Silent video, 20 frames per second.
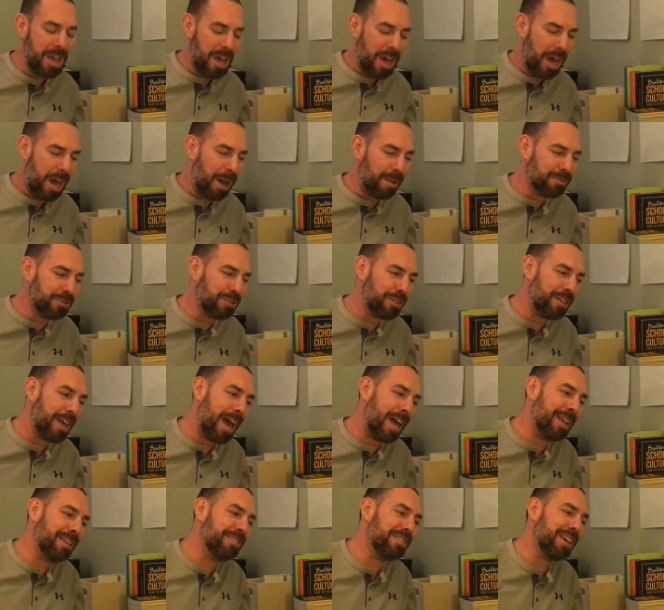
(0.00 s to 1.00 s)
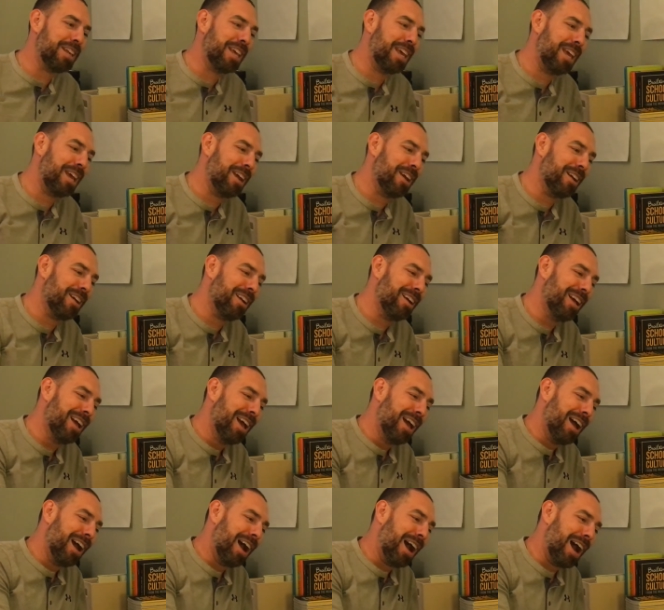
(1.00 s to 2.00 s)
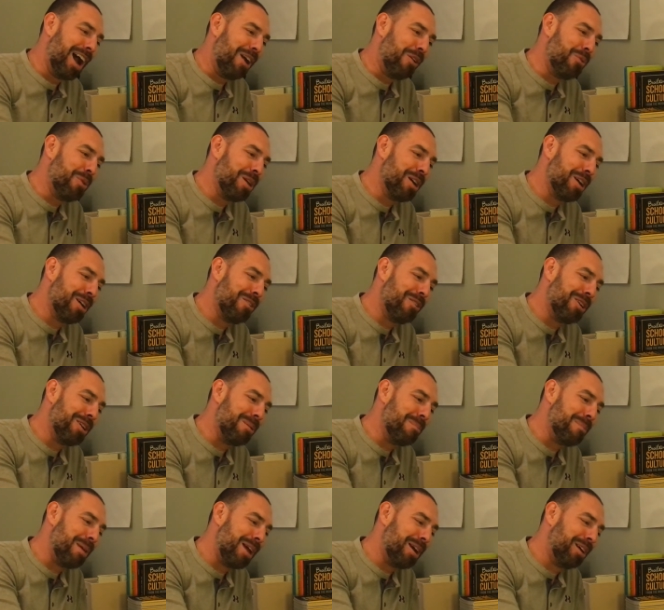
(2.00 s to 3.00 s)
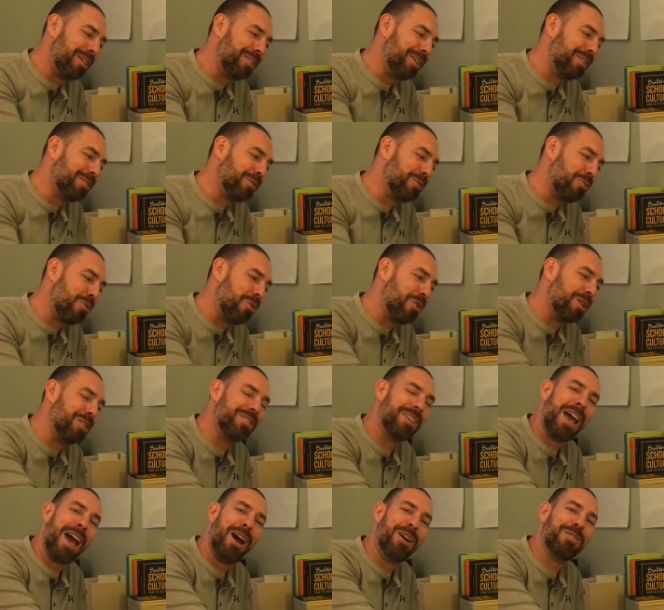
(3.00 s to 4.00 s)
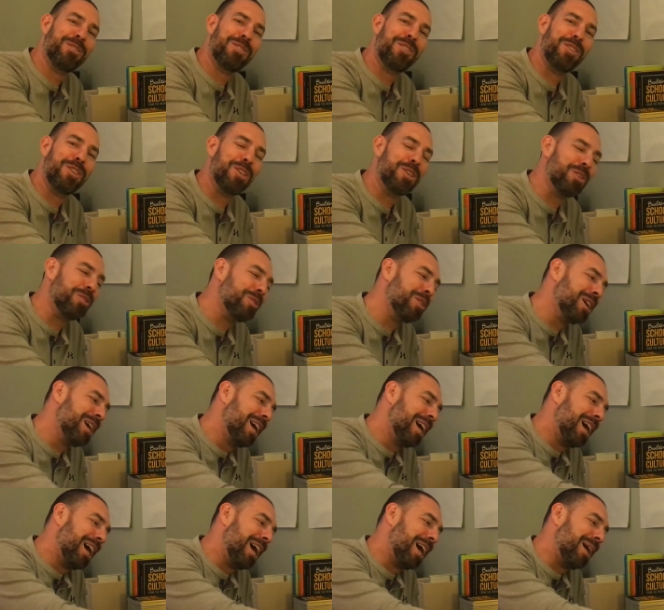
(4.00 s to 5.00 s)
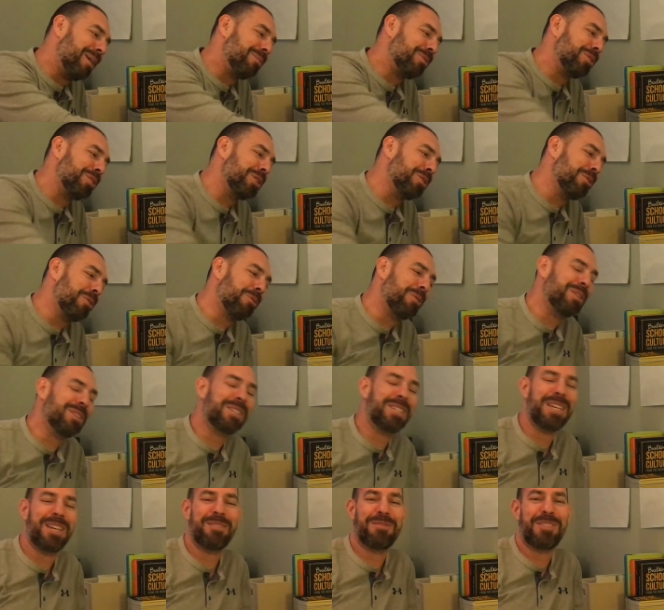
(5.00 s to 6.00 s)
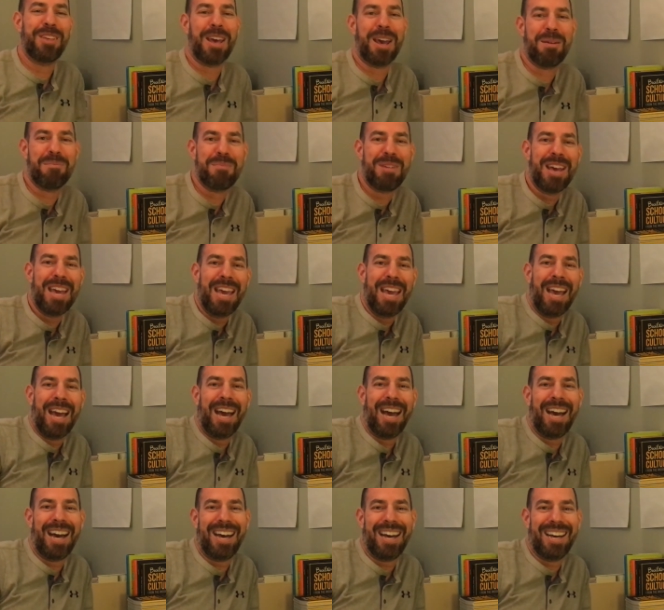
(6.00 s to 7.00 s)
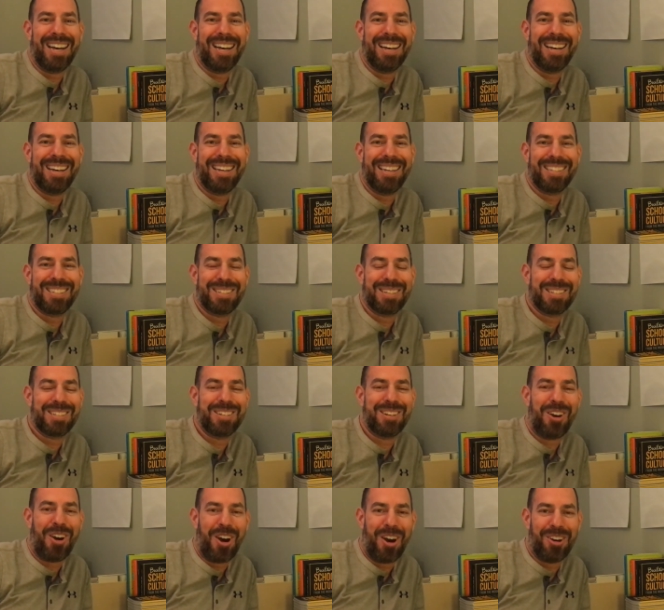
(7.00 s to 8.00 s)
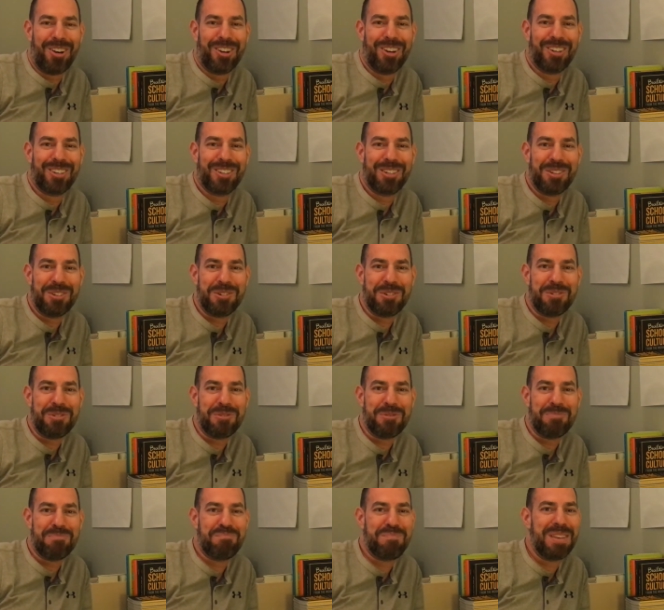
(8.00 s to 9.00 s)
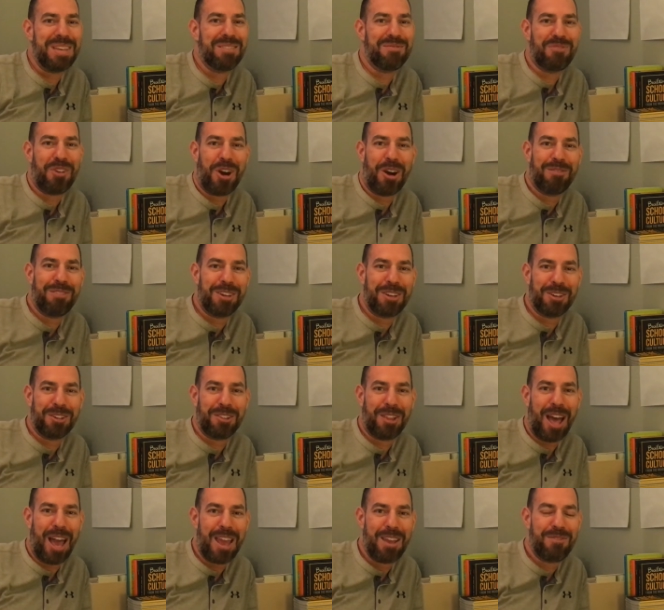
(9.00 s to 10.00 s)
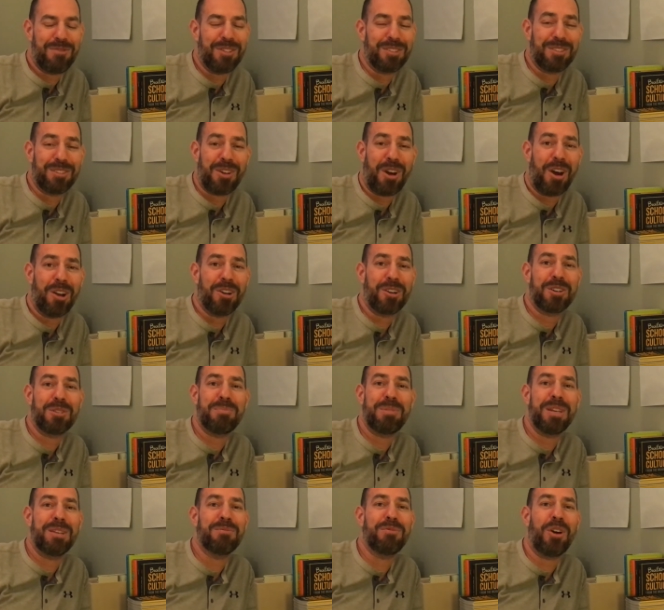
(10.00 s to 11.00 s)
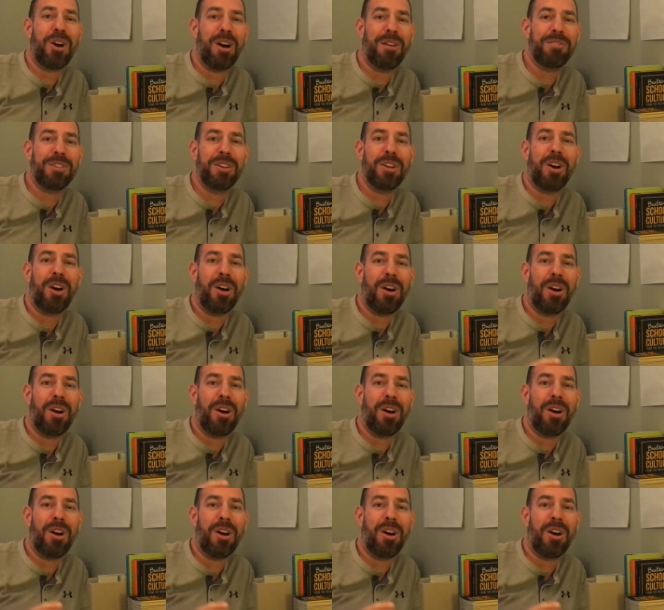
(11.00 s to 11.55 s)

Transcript: Um, so that is it here. Uh, we are going to mail these awards out to you, um, so you will receive them. Uh, it's just an honor to be involved in your life. It's an honor to be involved in